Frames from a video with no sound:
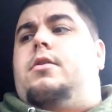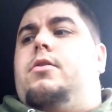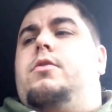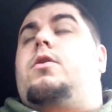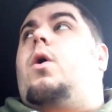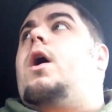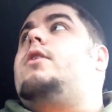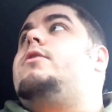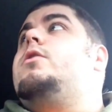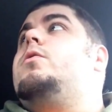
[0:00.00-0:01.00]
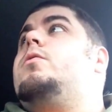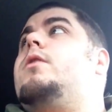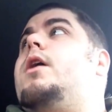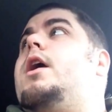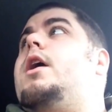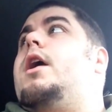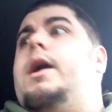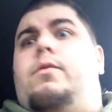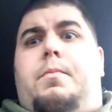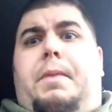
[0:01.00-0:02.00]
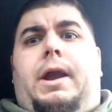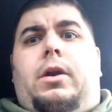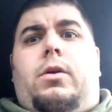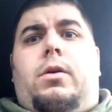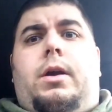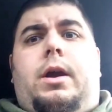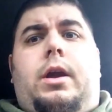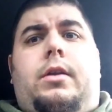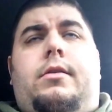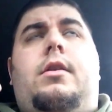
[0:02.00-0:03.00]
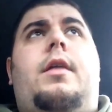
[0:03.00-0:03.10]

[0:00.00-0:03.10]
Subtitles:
to talk to a repeater in,